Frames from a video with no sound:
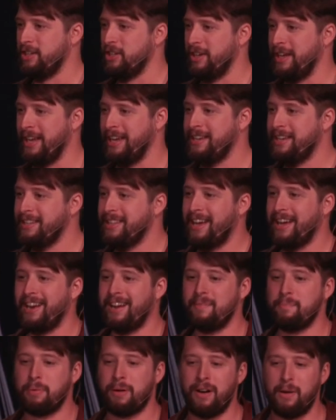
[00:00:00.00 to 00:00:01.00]
He did that
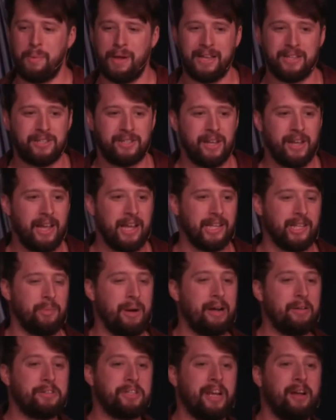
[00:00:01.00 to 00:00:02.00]
on purpose. The
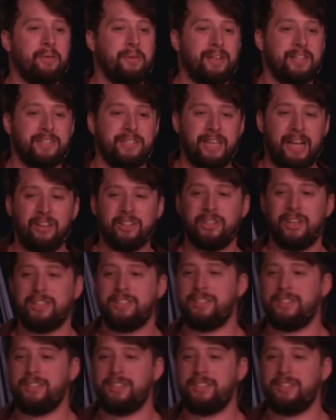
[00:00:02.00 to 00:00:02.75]
Bible tells us